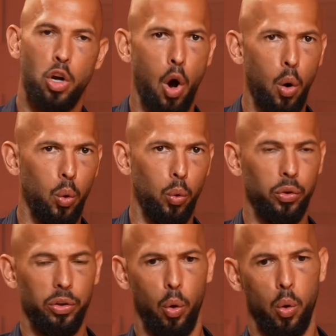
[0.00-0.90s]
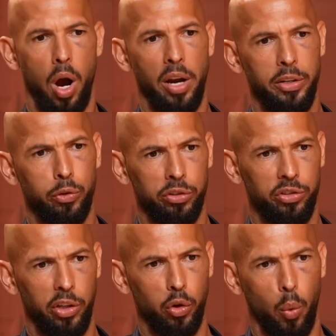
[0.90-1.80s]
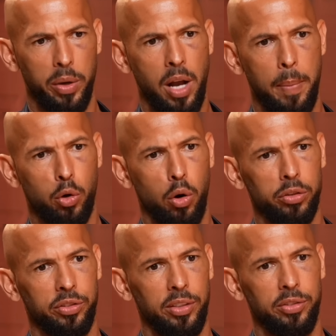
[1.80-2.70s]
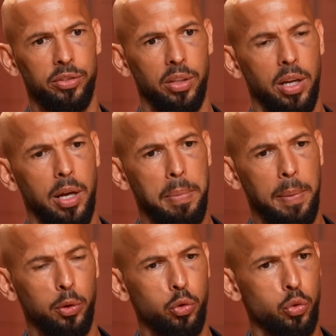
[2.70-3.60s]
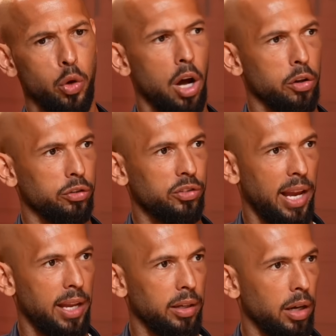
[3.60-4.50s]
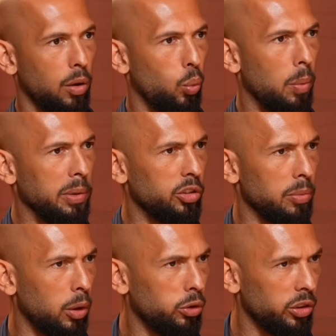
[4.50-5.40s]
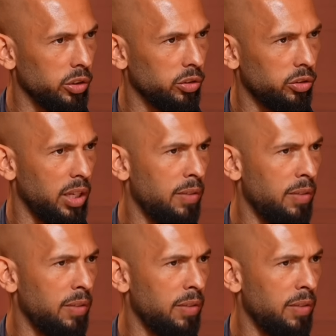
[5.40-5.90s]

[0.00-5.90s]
cold or uninterested, or we come across as people who do not understand a woman's emotions.